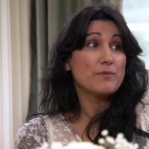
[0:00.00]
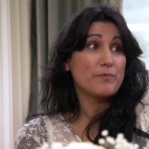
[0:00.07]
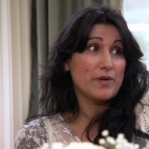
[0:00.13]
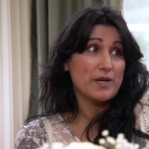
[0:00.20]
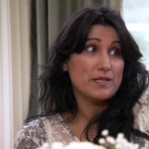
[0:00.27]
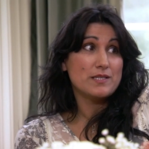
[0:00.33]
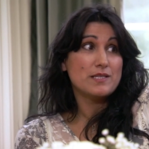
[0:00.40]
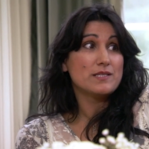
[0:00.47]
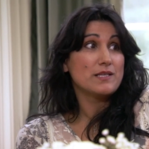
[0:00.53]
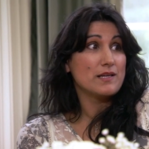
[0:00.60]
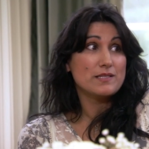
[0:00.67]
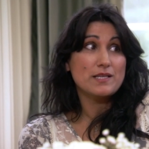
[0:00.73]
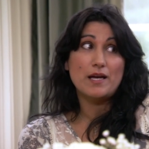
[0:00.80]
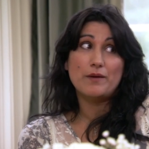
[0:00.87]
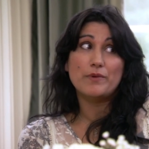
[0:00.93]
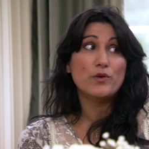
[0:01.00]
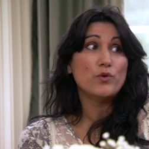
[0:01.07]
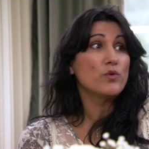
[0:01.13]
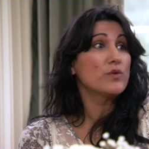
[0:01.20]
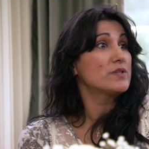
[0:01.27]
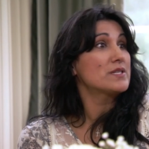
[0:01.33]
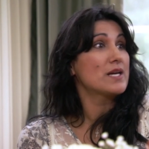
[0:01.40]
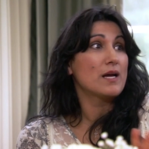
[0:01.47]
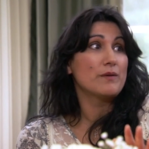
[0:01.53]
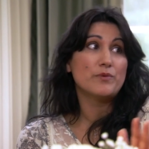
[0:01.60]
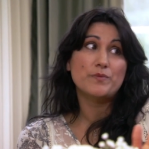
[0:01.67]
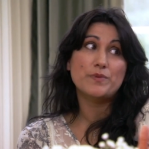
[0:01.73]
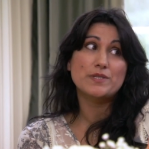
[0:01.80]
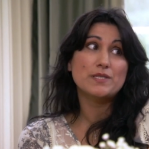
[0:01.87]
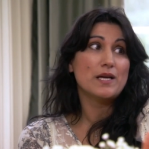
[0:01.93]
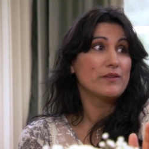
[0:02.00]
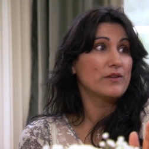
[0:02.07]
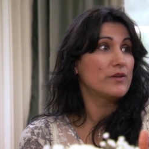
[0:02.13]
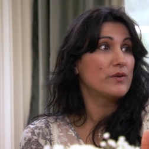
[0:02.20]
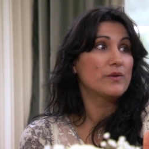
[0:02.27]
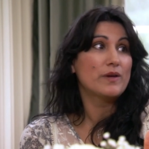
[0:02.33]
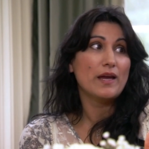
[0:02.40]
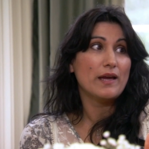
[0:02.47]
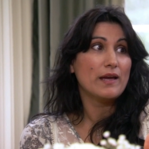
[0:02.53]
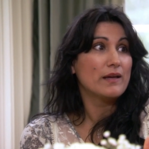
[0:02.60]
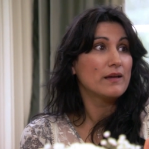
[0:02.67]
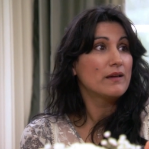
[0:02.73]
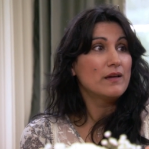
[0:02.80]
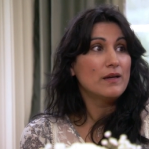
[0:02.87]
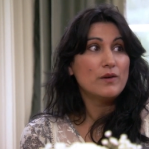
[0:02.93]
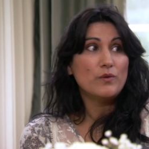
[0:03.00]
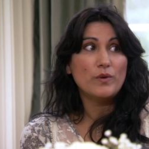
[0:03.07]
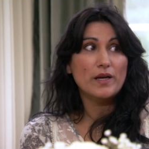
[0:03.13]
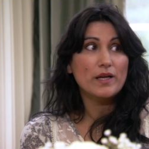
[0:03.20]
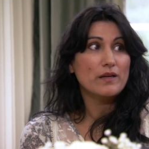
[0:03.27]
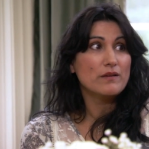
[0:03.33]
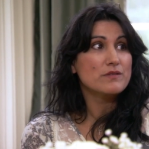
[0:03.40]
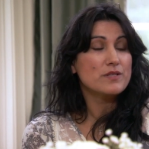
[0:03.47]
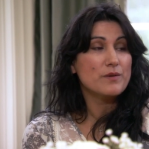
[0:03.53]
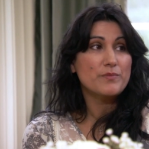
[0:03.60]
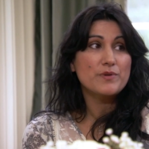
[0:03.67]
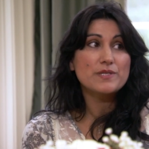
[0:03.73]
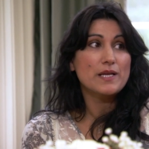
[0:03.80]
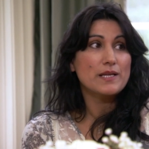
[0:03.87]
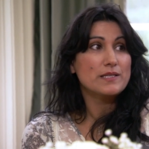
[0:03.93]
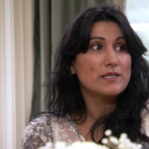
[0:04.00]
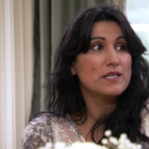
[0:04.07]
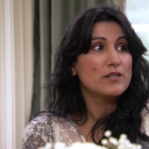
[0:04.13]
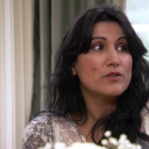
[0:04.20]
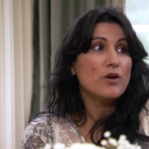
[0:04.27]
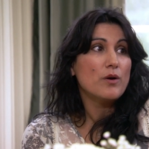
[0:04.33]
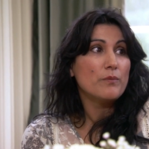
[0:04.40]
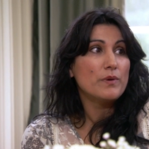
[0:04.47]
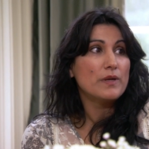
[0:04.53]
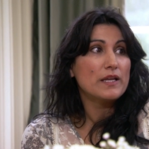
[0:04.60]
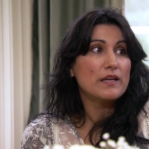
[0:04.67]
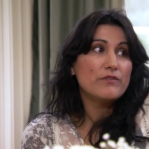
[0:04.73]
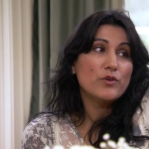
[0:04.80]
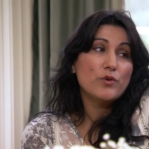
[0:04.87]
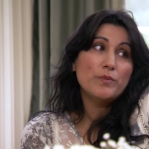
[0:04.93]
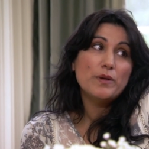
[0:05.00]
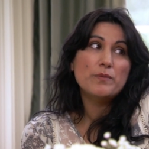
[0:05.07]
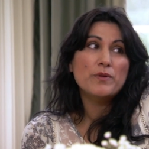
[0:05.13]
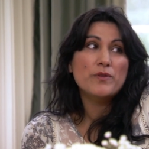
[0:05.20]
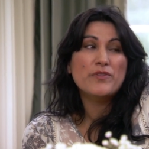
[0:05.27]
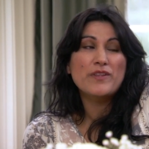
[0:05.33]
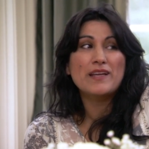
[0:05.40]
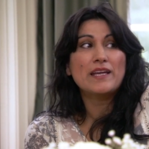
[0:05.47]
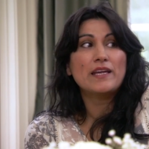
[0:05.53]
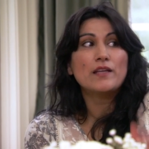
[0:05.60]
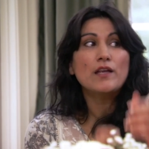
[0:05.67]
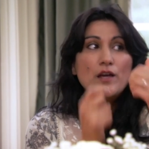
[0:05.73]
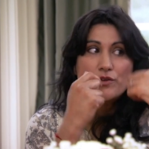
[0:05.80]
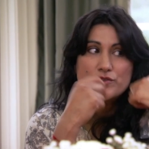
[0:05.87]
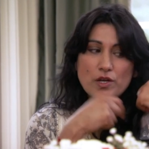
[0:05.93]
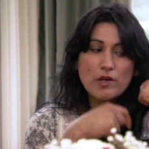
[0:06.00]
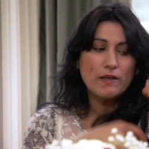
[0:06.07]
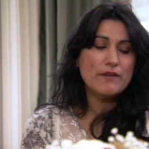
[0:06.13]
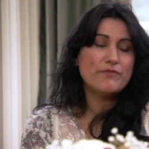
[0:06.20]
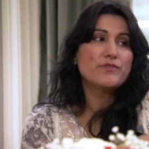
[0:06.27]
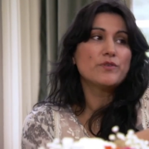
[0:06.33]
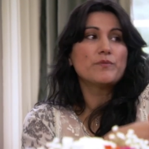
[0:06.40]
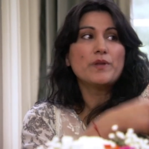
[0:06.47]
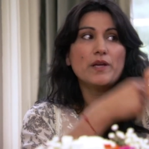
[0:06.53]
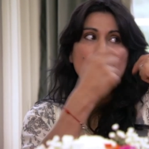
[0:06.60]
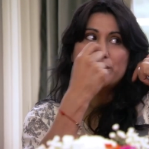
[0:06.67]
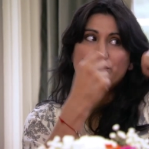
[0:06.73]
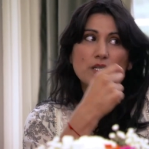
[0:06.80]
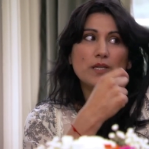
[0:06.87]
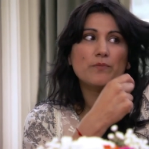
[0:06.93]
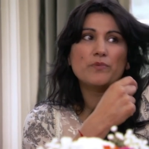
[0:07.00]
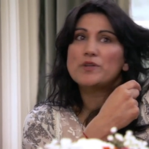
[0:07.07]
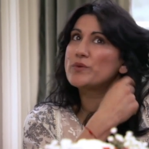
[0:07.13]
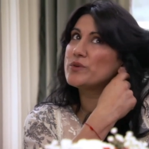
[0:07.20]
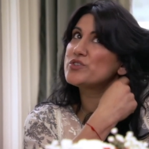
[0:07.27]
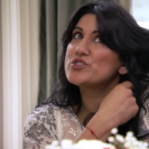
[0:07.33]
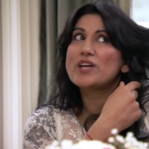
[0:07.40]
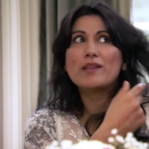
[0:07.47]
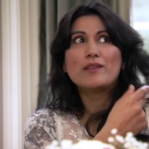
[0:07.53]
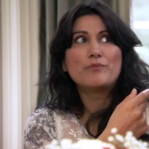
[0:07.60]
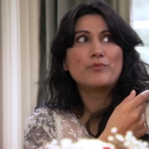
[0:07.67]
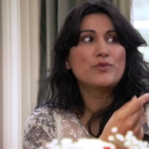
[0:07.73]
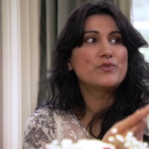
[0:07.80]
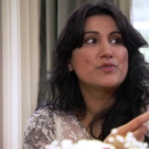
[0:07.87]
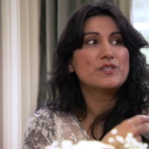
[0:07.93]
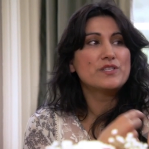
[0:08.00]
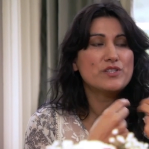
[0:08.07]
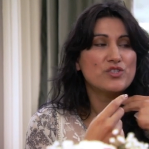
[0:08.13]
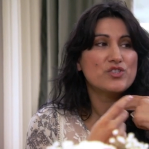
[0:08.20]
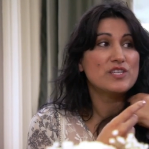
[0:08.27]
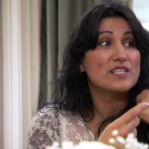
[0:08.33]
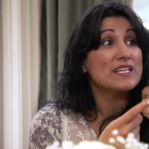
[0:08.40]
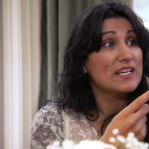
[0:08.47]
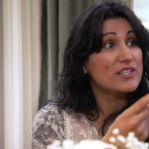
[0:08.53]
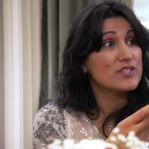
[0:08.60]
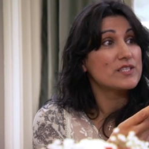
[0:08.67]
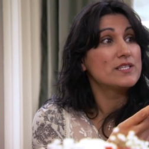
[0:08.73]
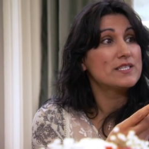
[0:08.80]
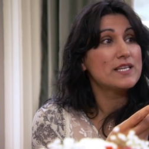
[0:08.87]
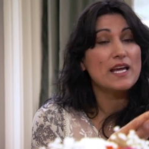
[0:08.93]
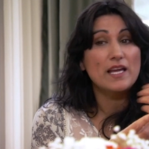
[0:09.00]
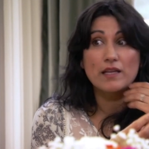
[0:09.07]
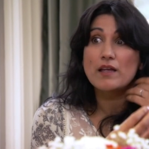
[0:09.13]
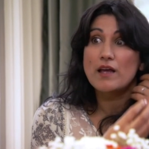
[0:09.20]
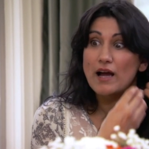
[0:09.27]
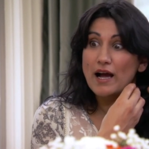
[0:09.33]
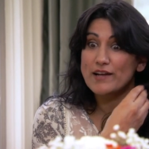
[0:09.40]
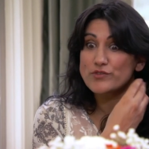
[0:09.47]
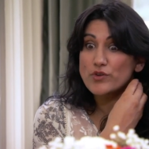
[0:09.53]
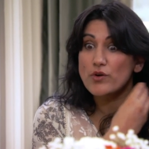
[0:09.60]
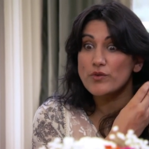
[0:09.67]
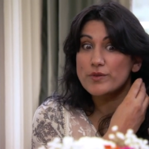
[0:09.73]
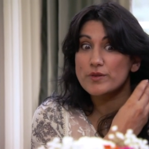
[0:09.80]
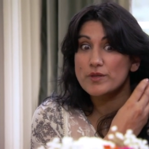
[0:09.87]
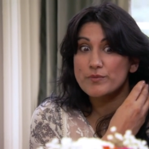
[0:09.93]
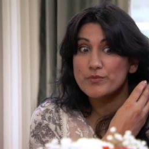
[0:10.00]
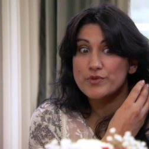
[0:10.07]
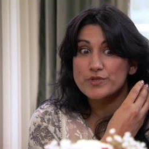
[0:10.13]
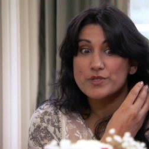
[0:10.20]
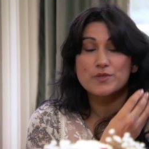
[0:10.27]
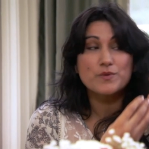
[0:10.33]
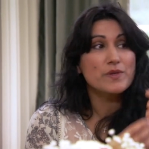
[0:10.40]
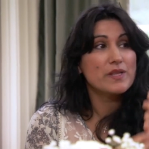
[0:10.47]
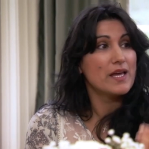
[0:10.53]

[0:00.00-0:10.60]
is a practice that is happening all the time up and down the UK, where girls are presenting not believed or people thinking, don't lift up right. the hijab, yeah, don't yeah, check yeah. the bruises. And she's actually saying, I told them the bruises were